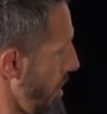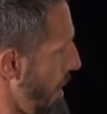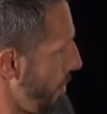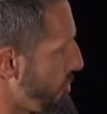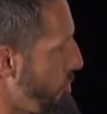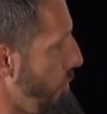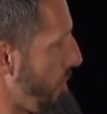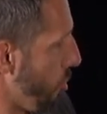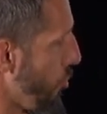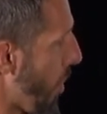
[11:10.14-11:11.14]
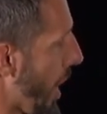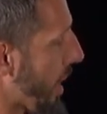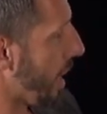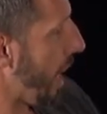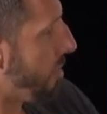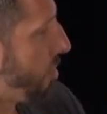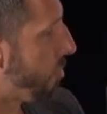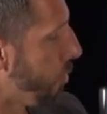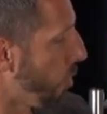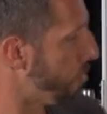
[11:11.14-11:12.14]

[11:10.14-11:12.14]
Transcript: as you recognize these four